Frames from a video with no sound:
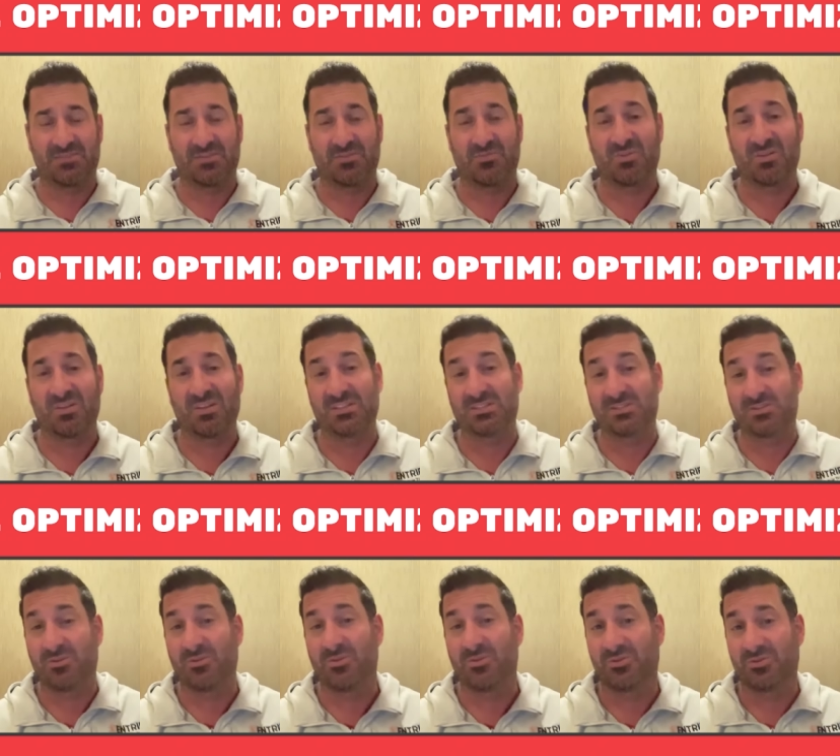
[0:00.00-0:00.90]
that really
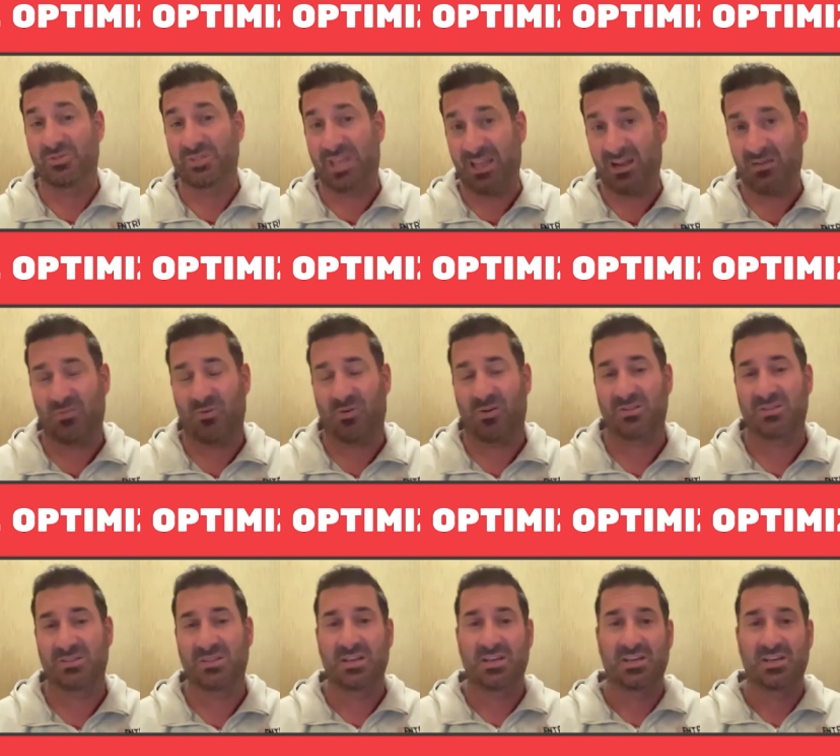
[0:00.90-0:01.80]
sold those cameras